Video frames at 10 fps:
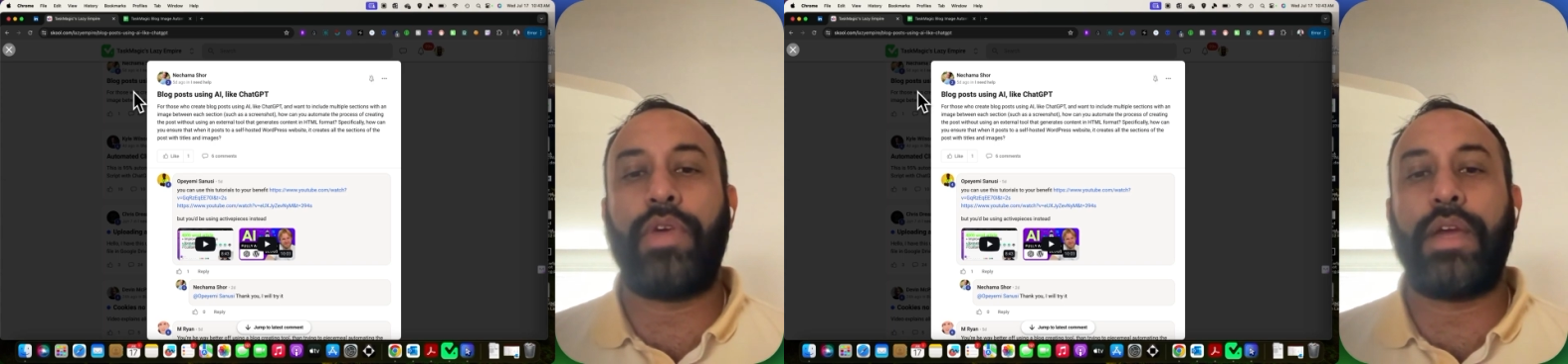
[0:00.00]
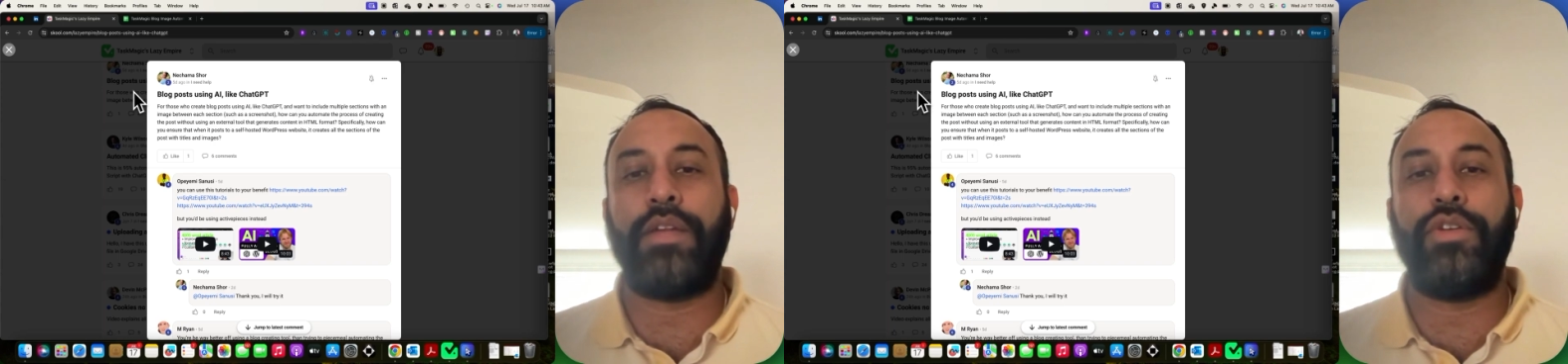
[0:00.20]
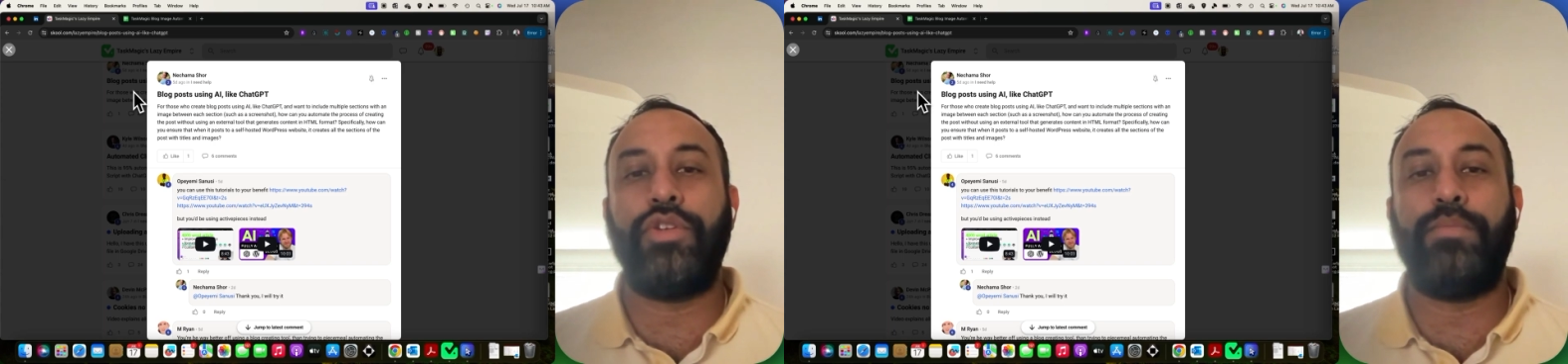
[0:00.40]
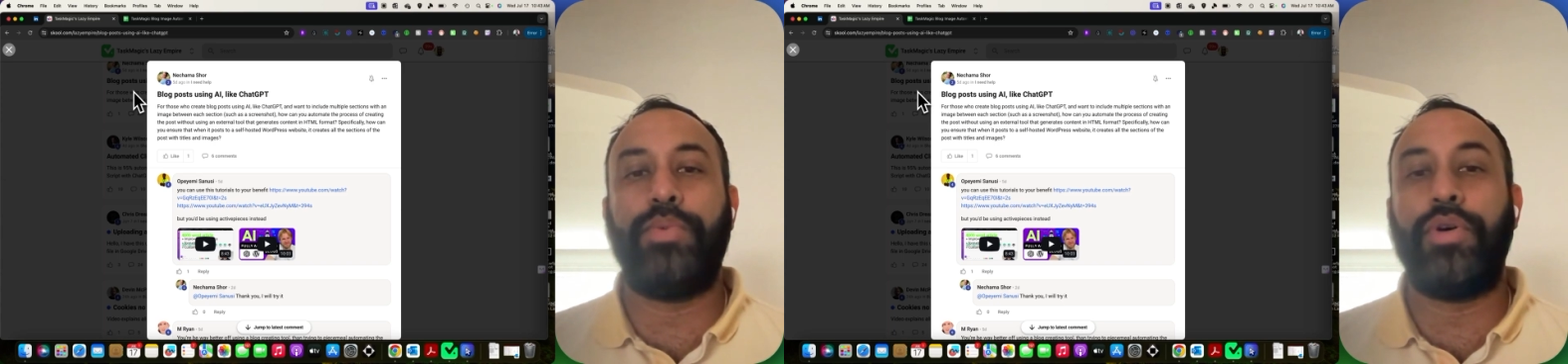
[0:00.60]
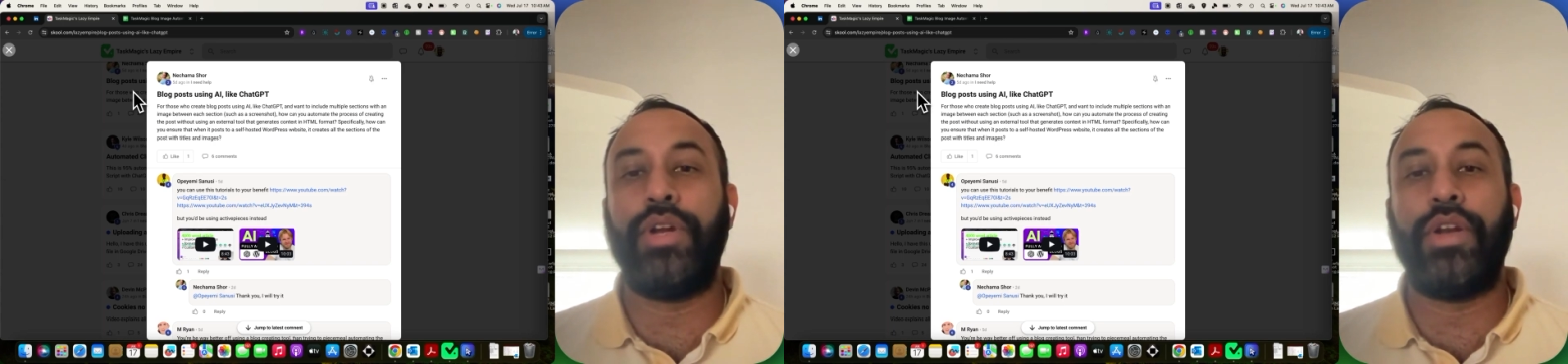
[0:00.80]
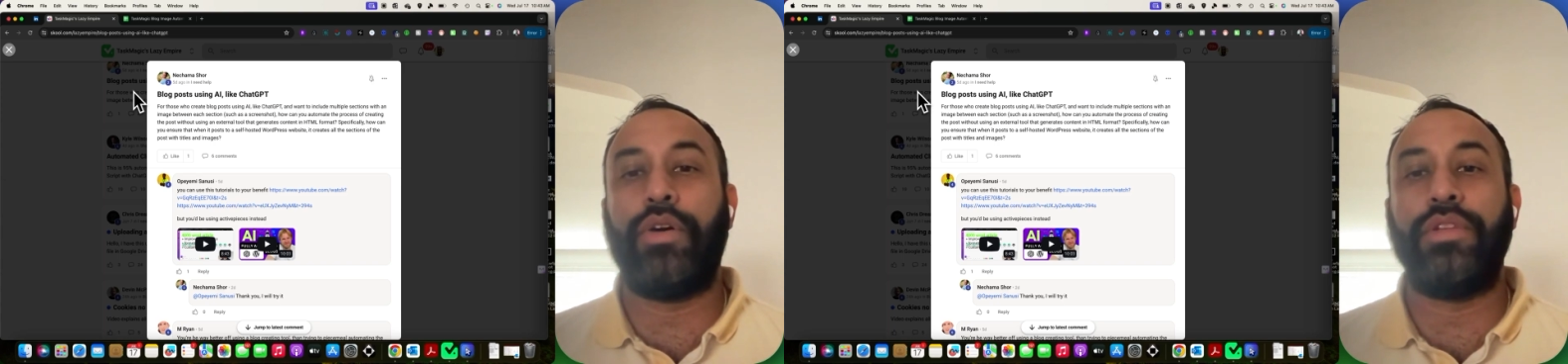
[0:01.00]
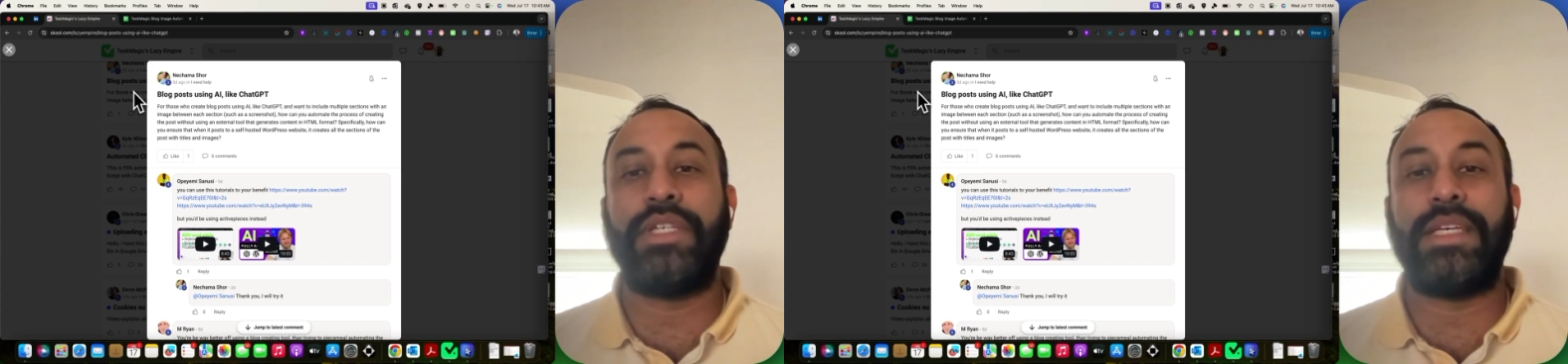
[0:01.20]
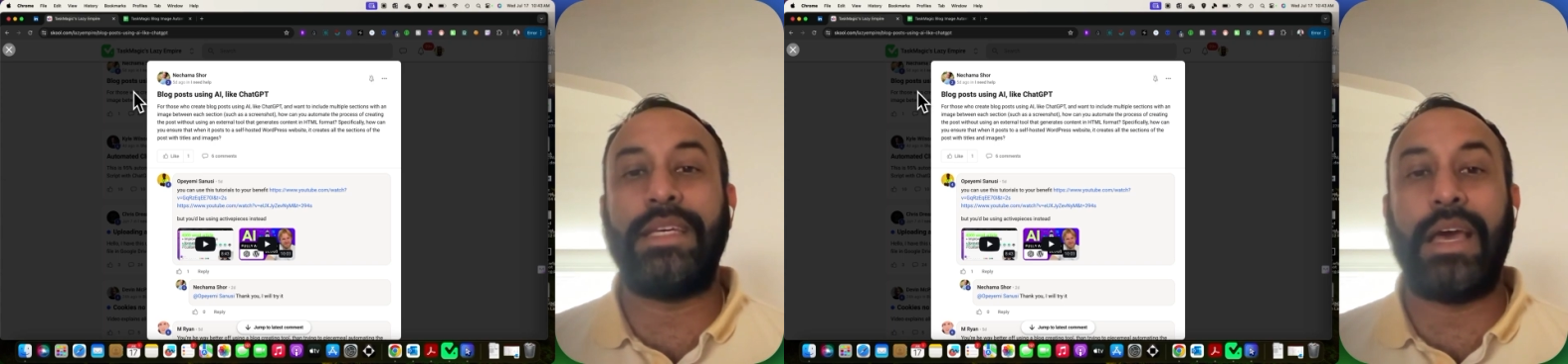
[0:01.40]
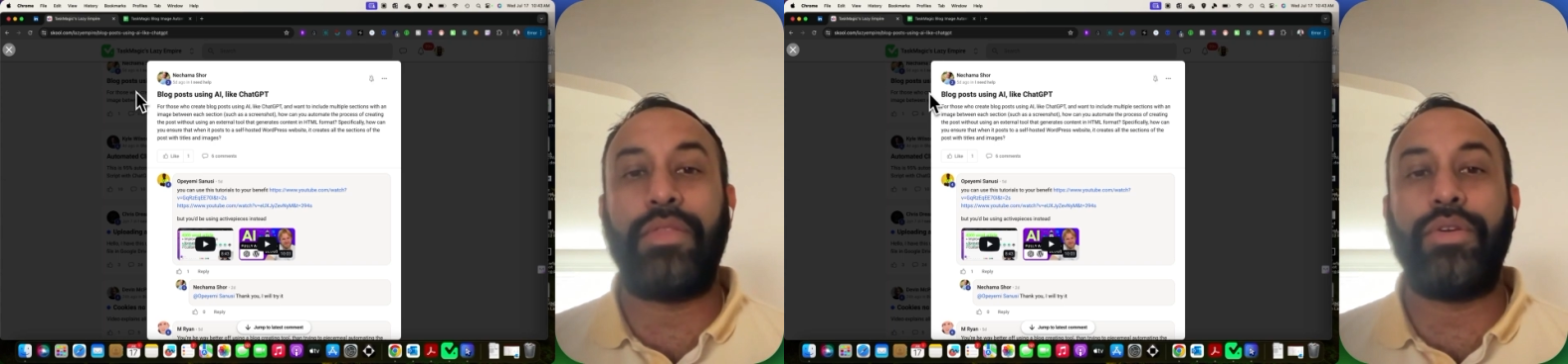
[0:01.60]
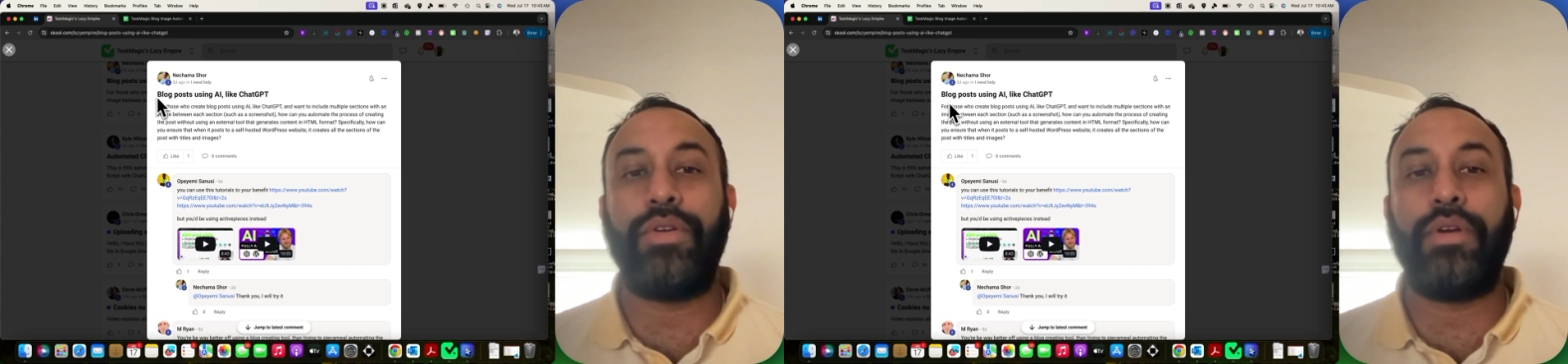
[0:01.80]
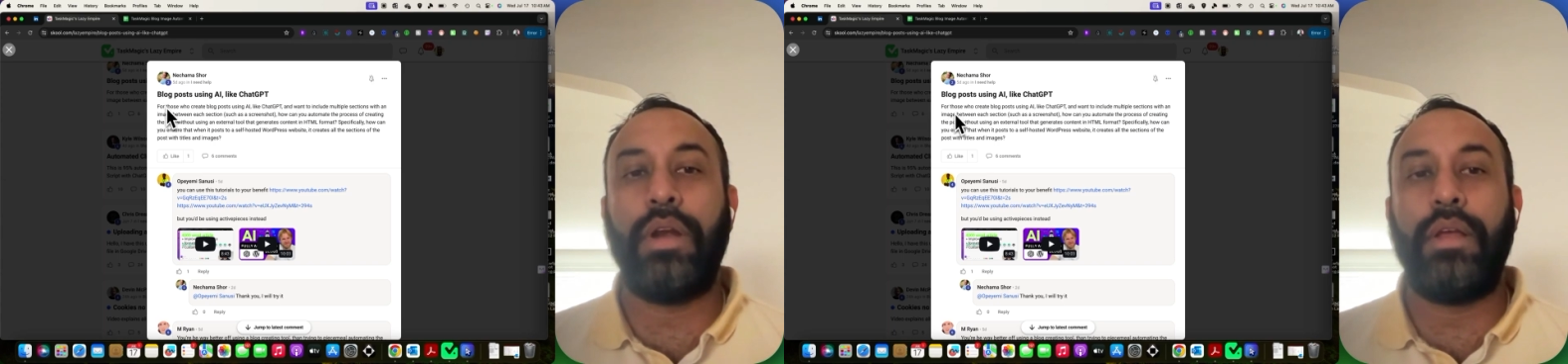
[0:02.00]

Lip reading: that can put it all together